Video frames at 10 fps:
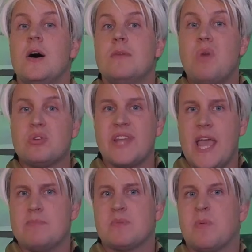Most
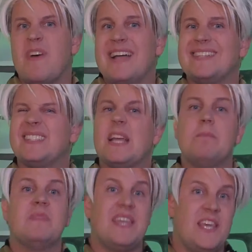games provide
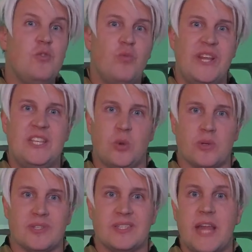some key
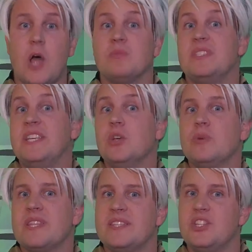resources to help deal
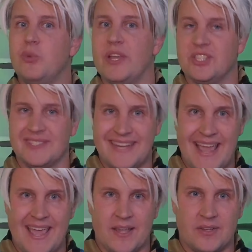with the situations at
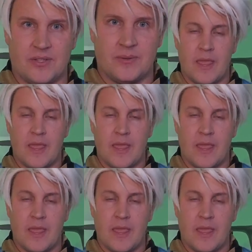hand.